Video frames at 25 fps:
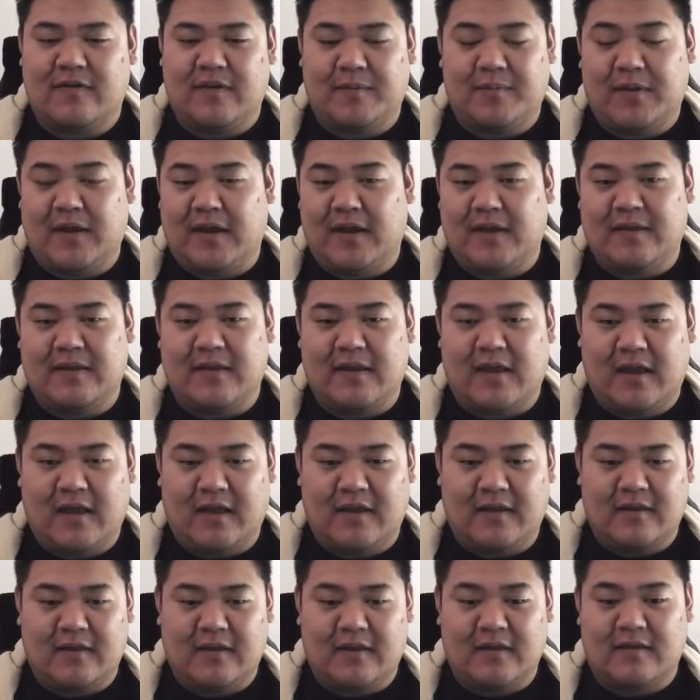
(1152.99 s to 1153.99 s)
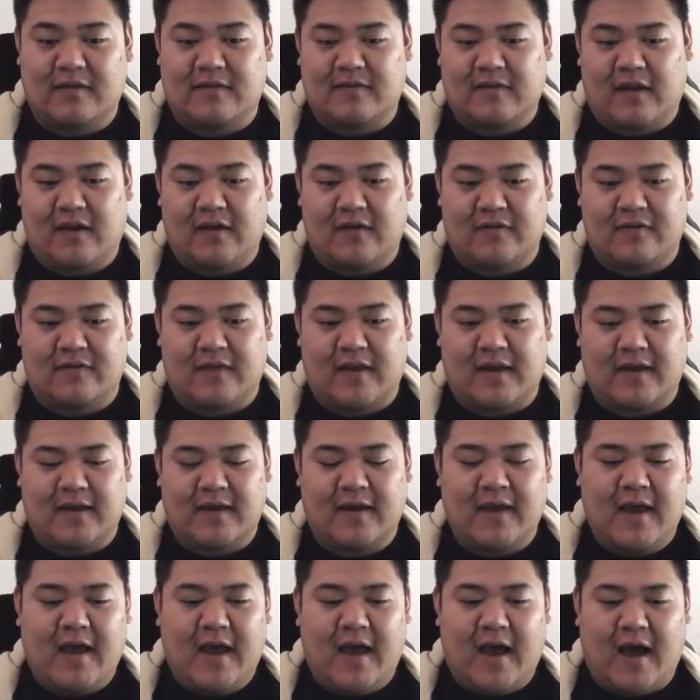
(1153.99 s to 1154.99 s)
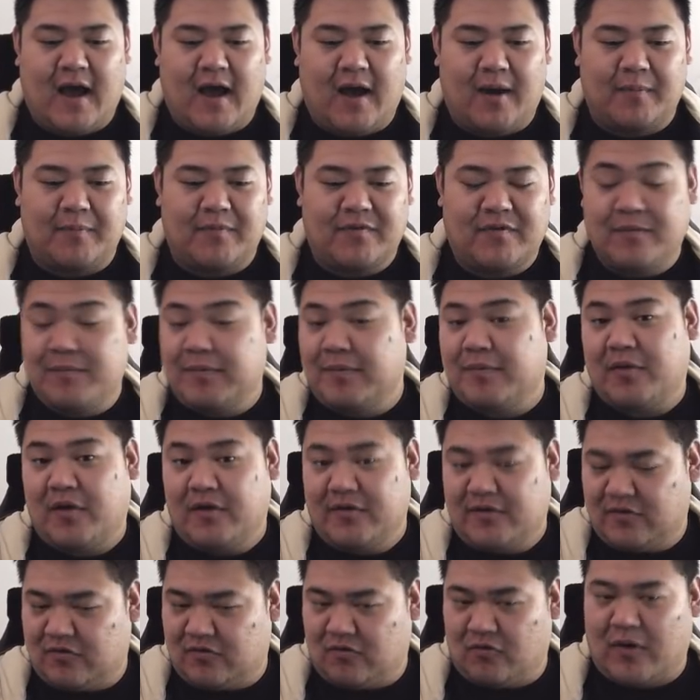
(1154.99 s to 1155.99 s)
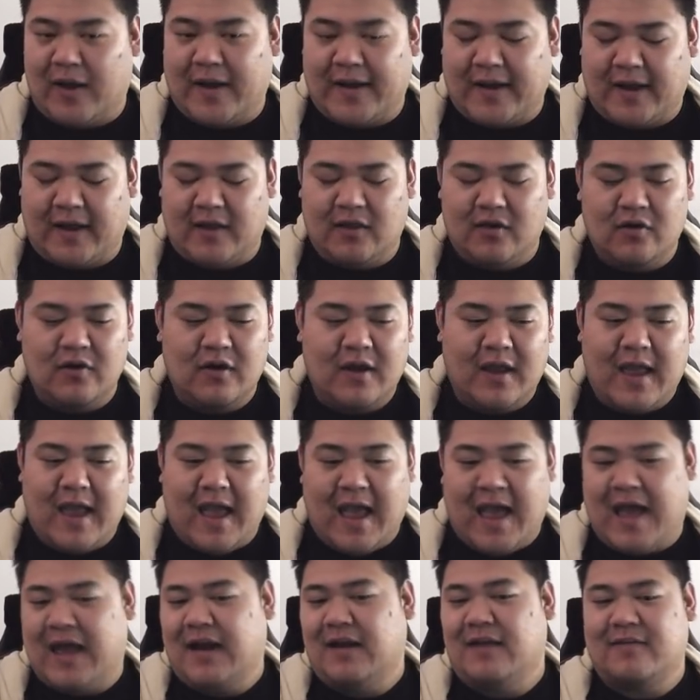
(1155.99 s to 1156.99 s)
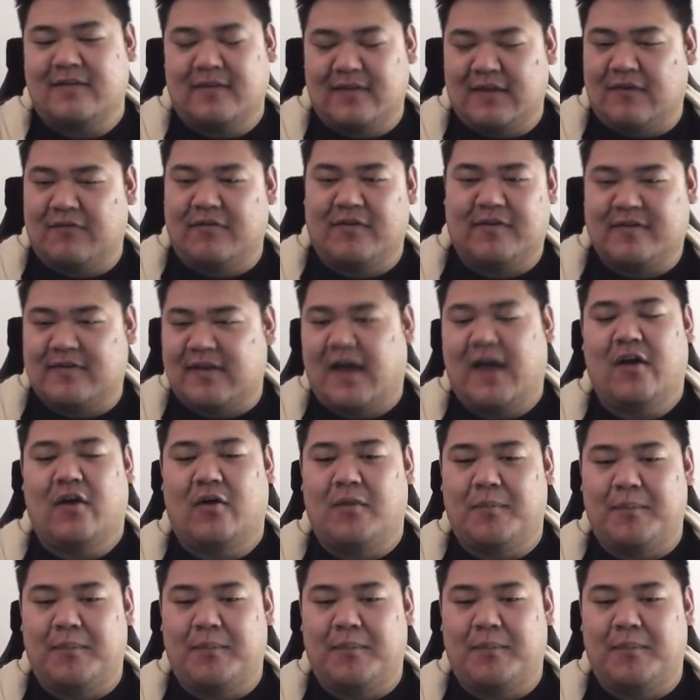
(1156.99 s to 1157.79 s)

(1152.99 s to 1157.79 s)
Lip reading: play in the Scions deck, simply because it's the right color, and it's another Scion